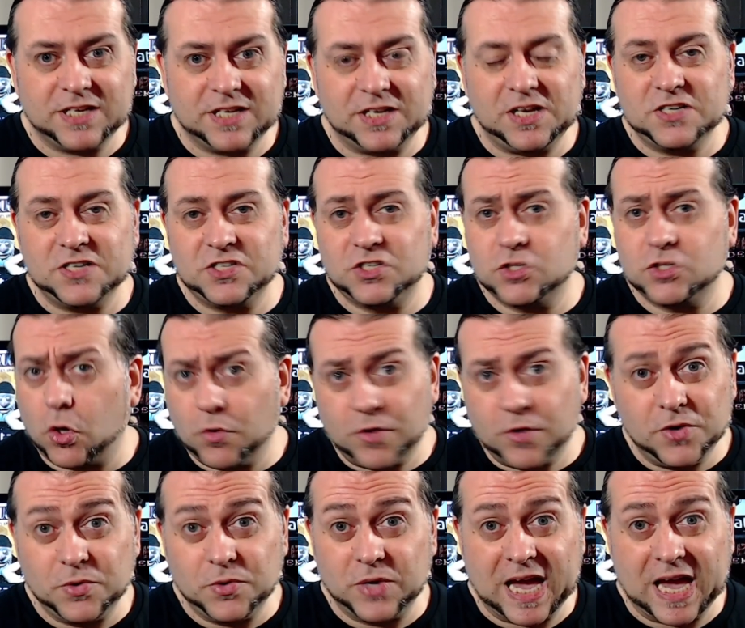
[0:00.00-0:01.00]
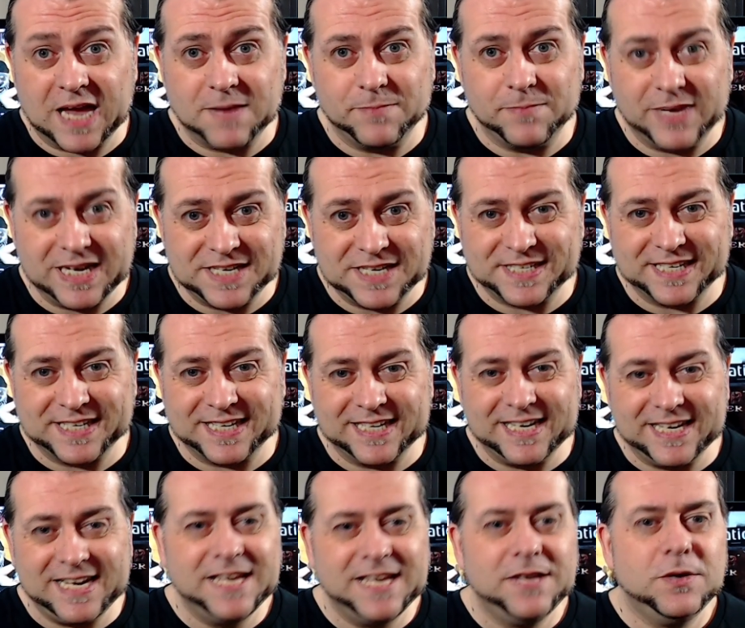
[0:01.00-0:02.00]
A Zorro game,
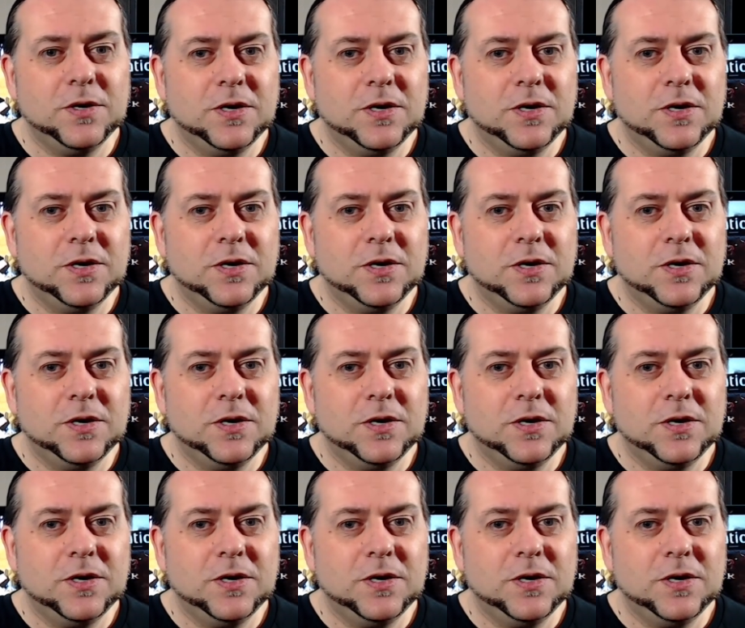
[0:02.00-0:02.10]
basically.